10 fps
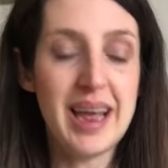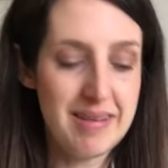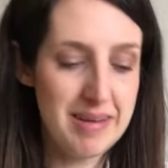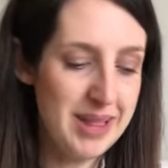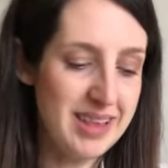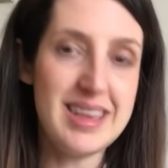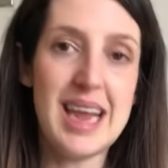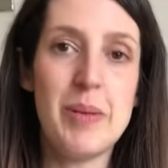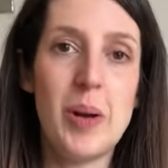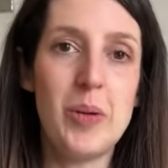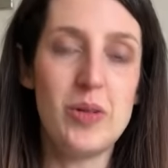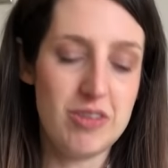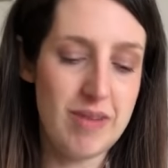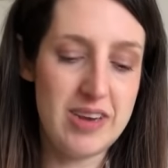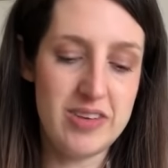again, I made the same um,
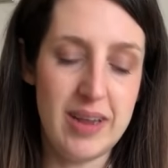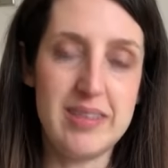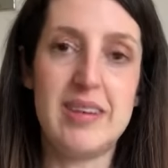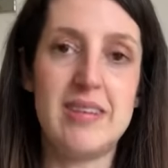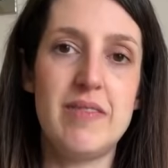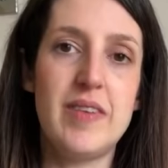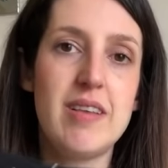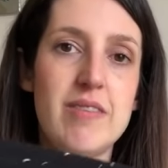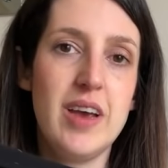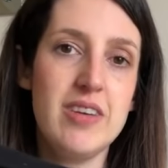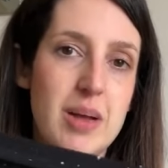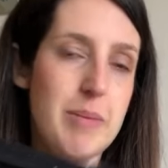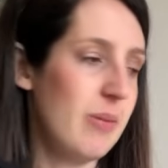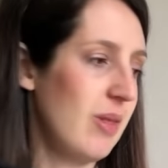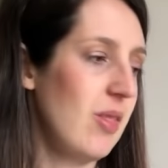alteration as I did to the first version. I
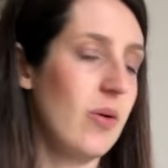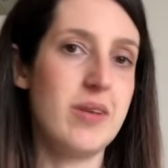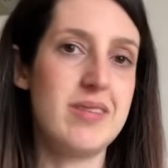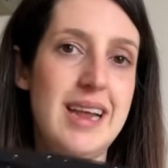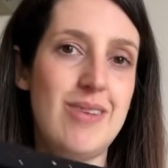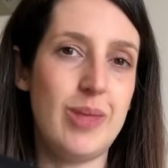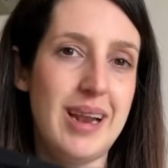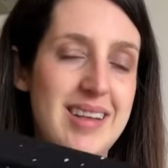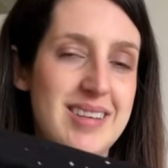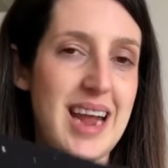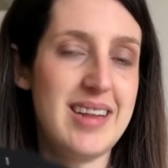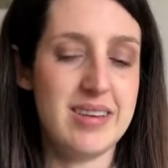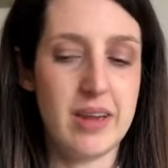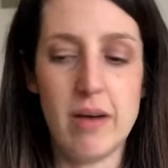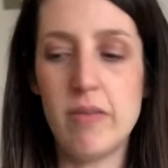made it with long sleeves with
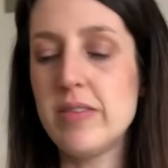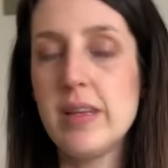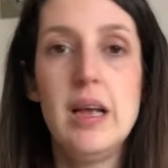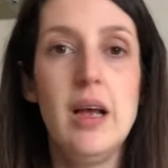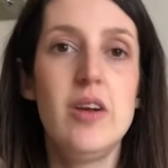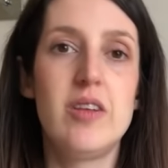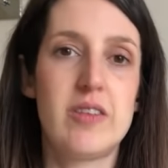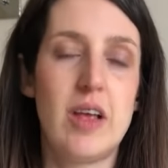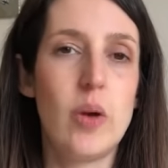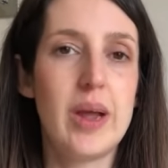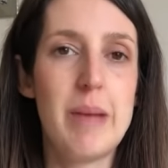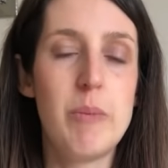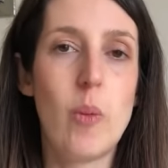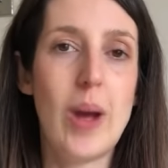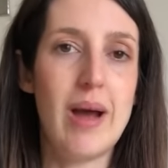elasticated cuffs, just because I thought I'd get
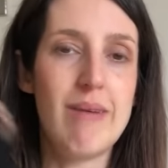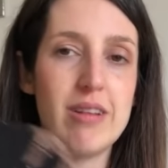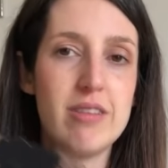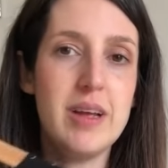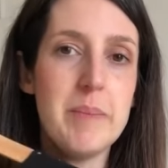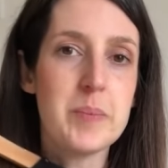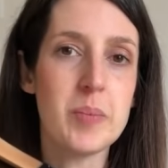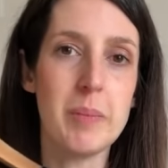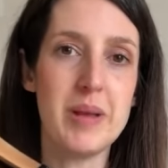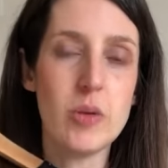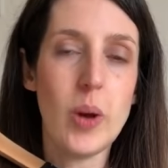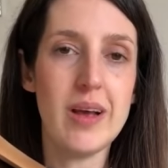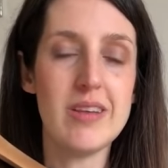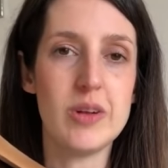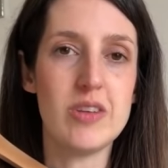more wear out of it. But it's quite a
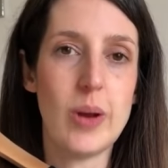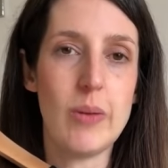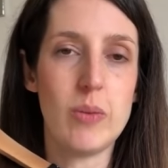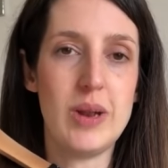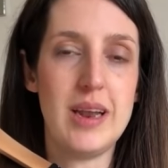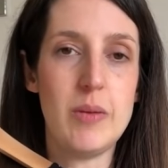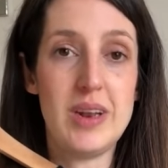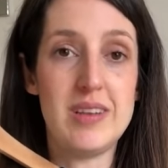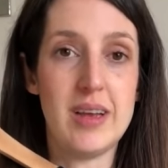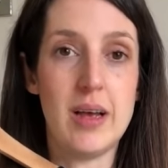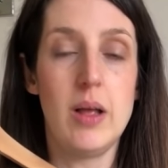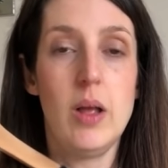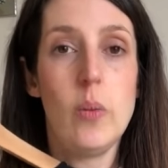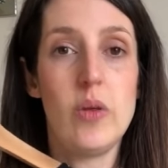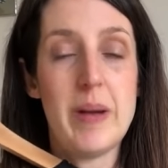nice one to wear with win in winter
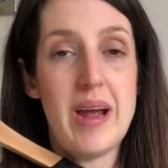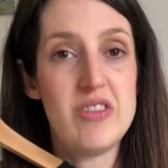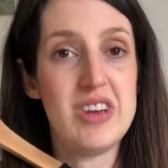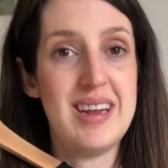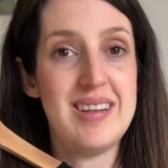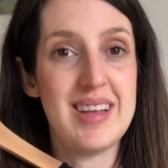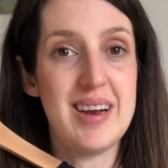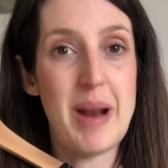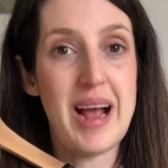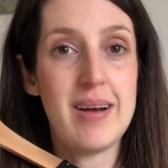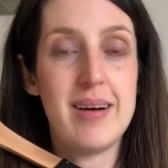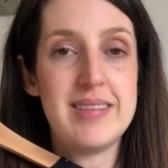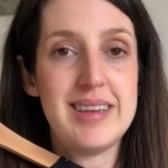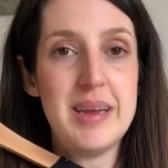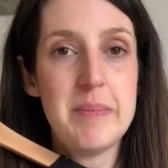with a pair of jeans and a black
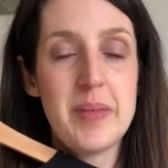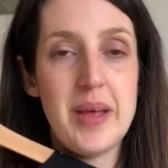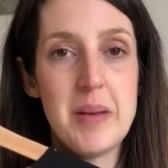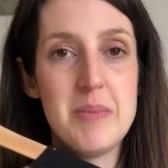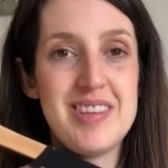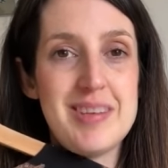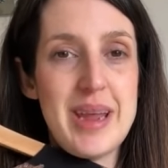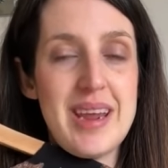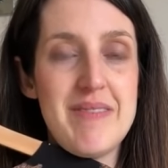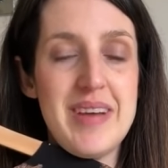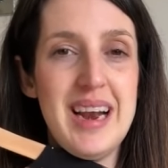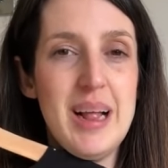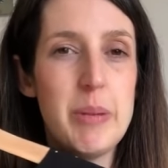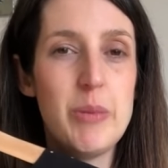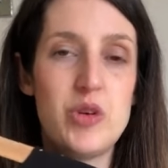cardi, um, just to make you feel a
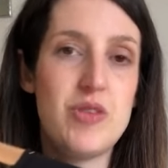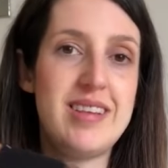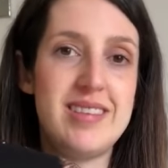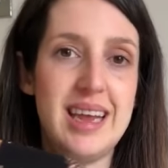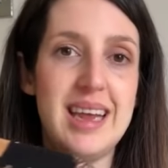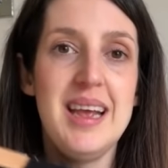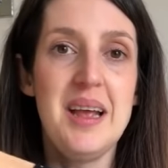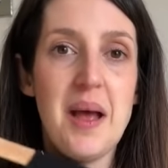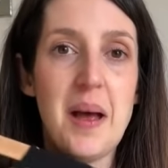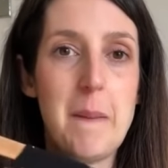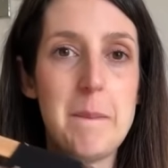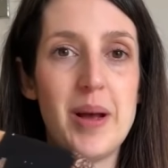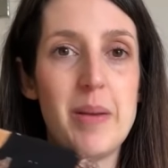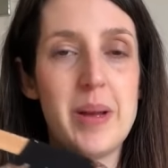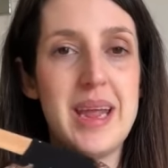little bit more dressy, um,
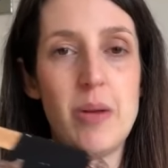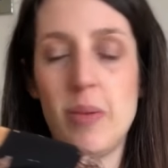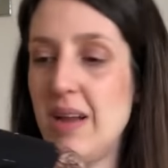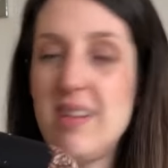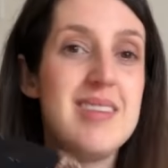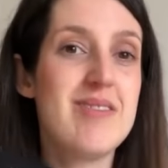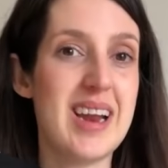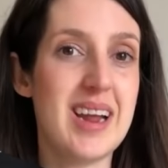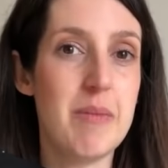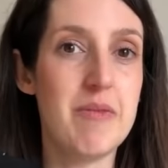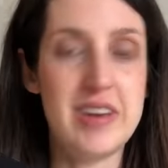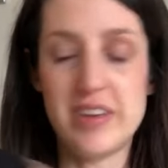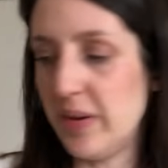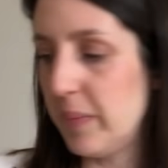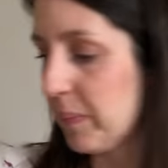but, but equally fairly comfy
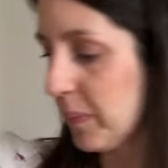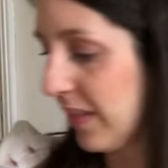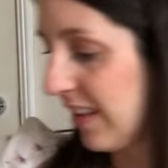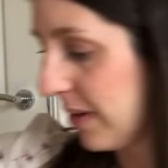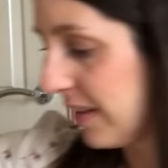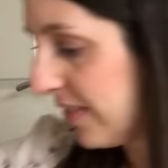too. That's my